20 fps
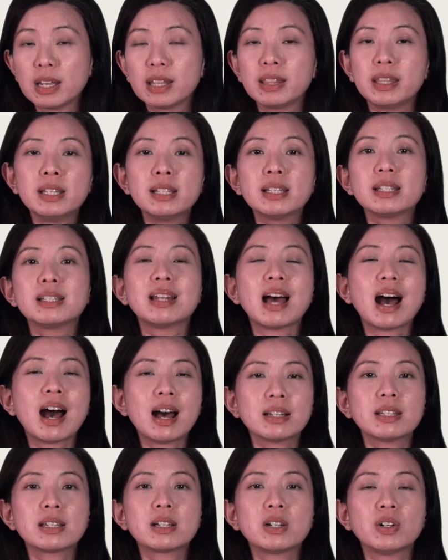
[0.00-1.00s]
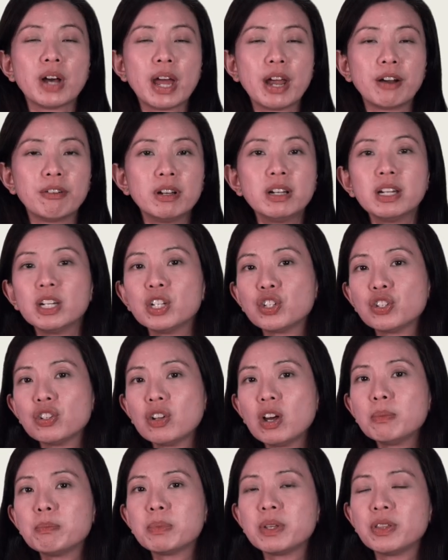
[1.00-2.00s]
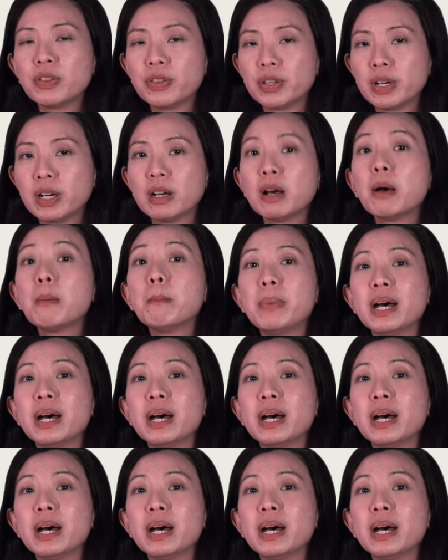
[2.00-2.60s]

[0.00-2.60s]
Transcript: This is an article error. It should not be the,